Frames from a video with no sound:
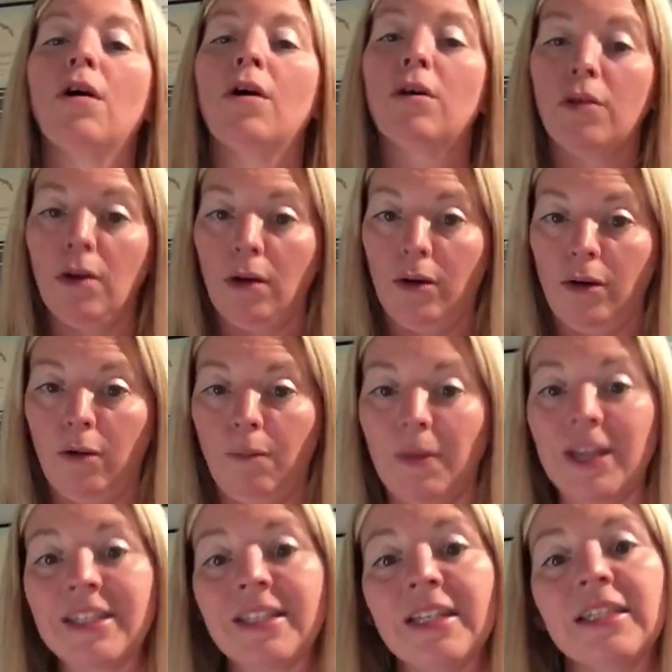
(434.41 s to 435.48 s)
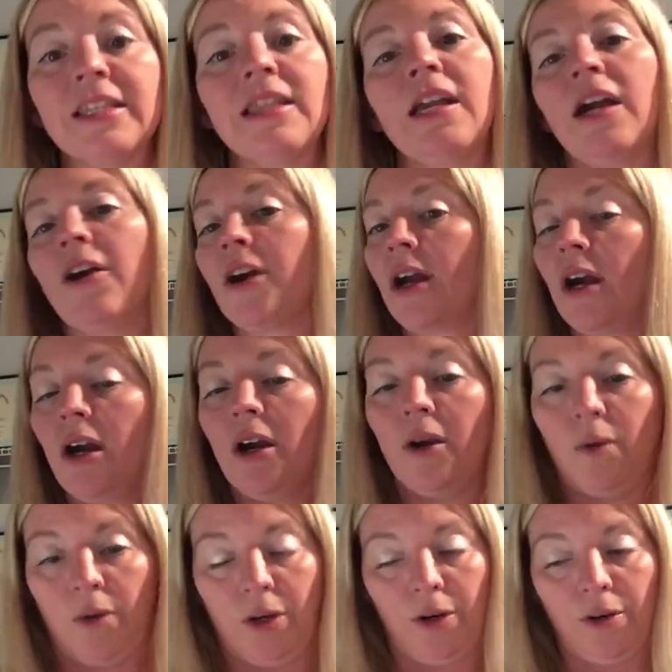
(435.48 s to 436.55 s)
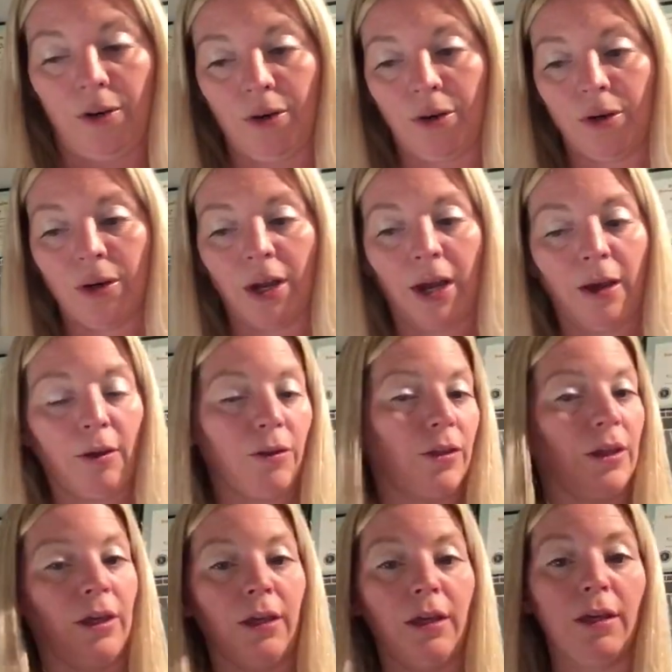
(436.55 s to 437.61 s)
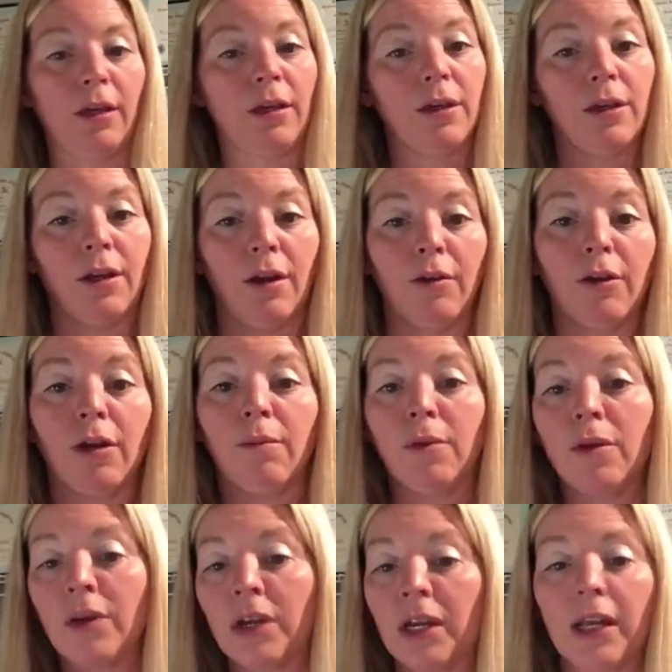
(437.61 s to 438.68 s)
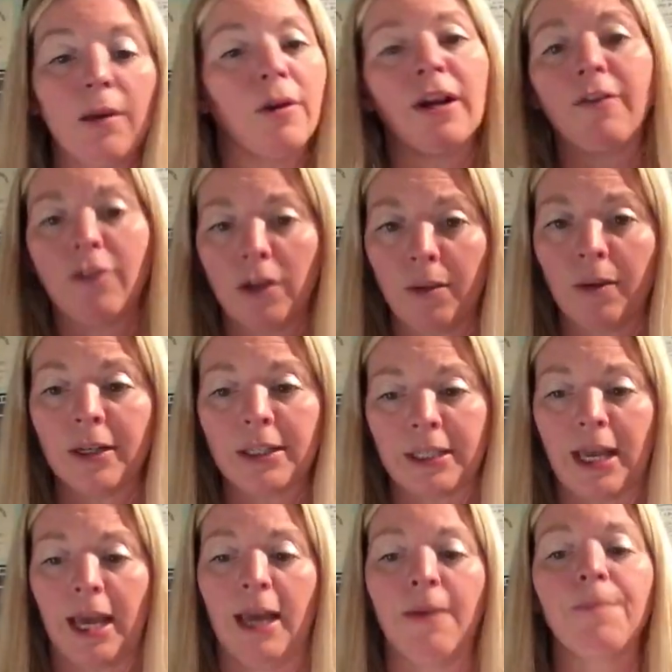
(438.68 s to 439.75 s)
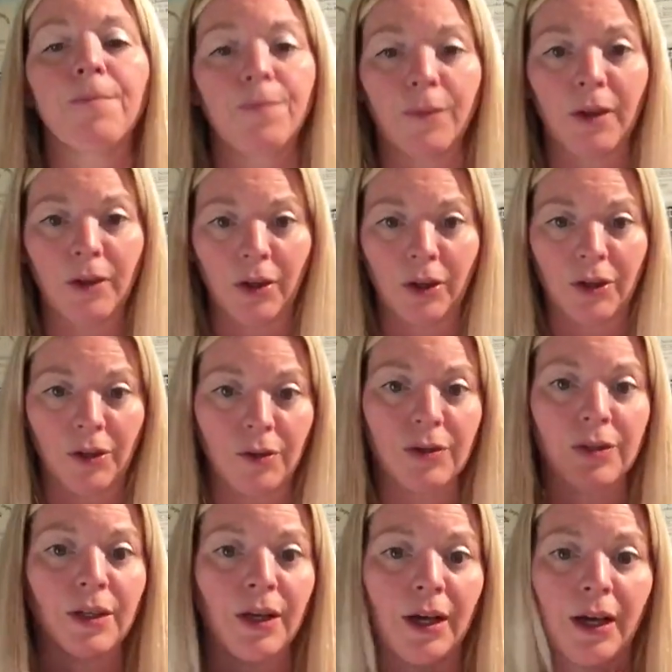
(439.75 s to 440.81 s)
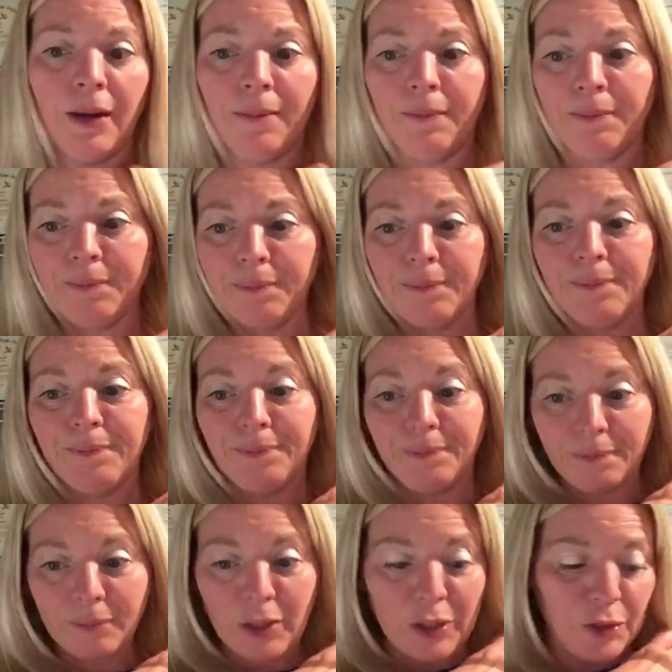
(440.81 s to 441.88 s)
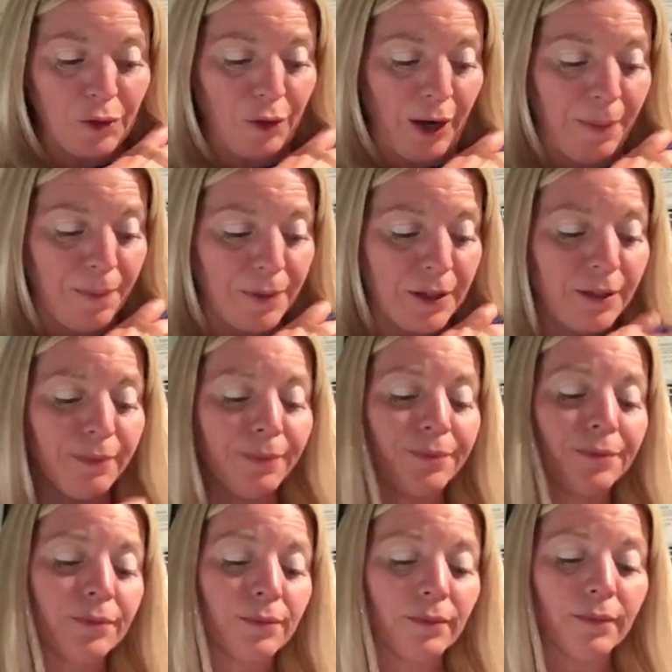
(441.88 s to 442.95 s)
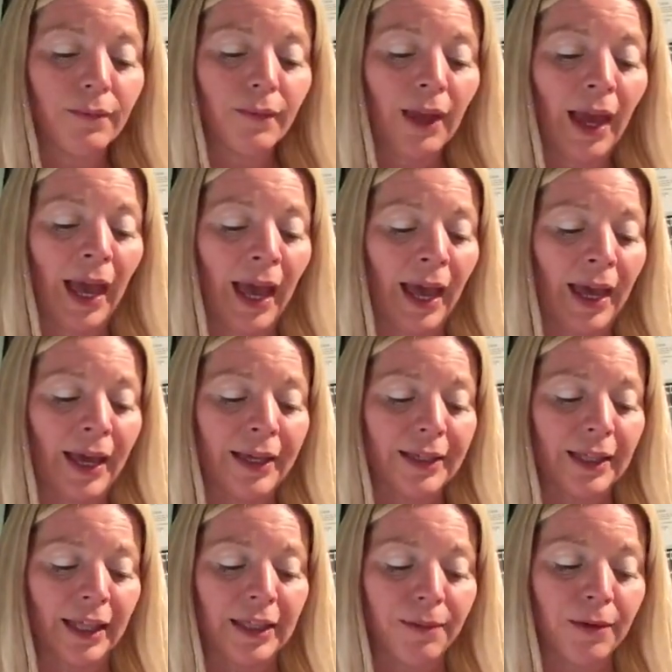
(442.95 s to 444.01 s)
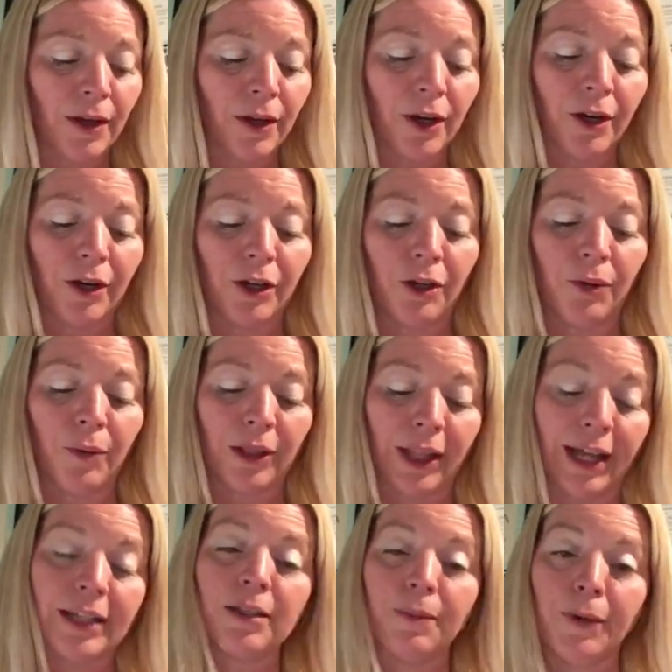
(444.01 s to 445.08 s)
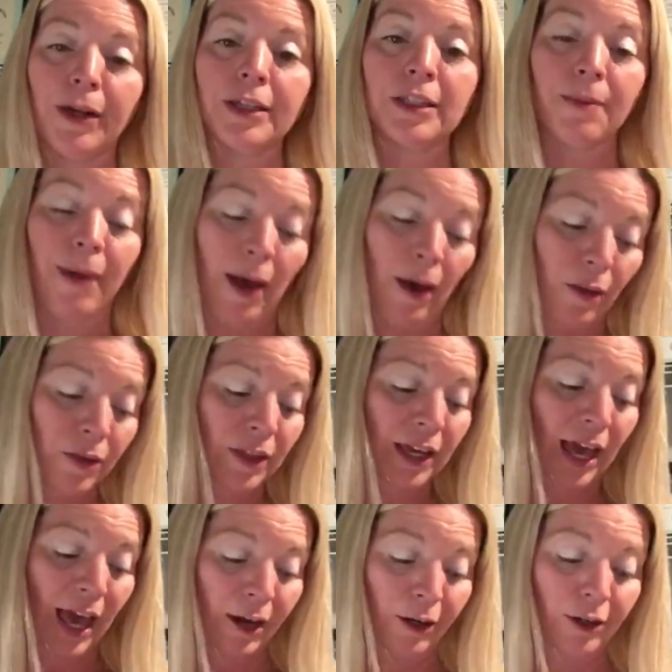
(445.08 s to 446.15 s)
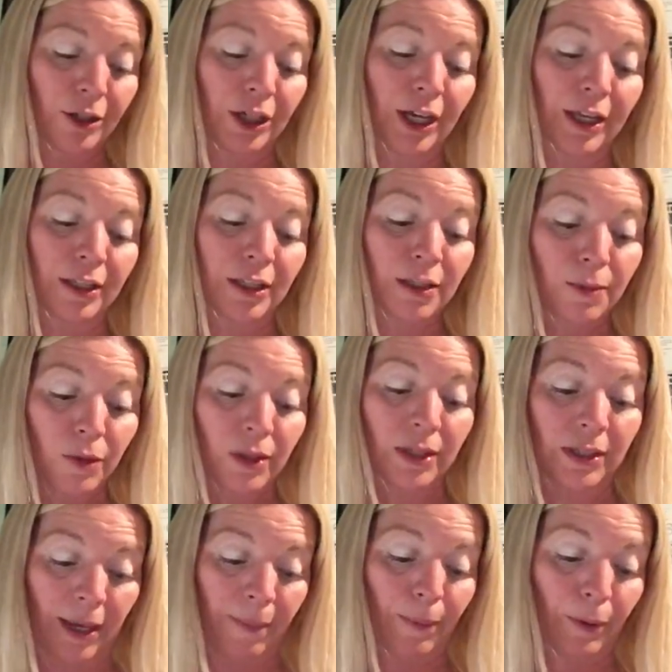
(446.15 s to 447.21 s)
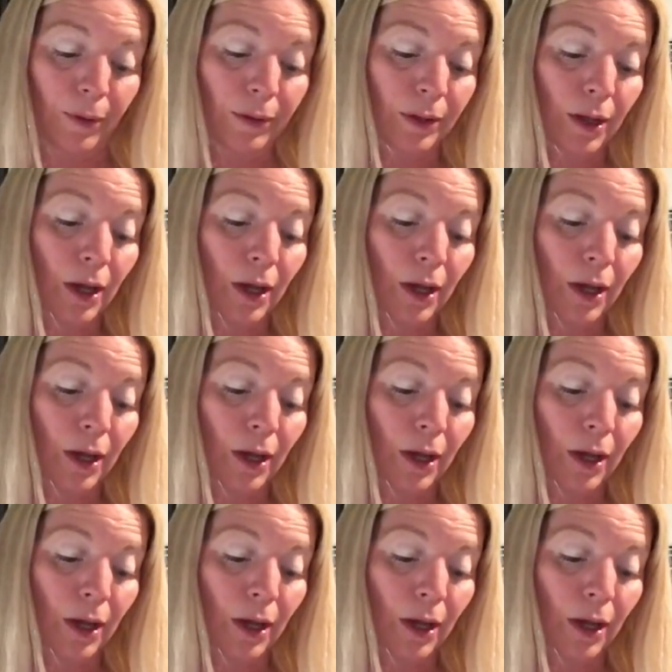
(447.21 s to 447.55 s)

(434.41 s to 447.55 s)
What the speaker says: you're a new business in the area, or you're a healthy, community, whatever you want to say. You could use the script, and let them know you would like to bring some healthy energy and smoothie samples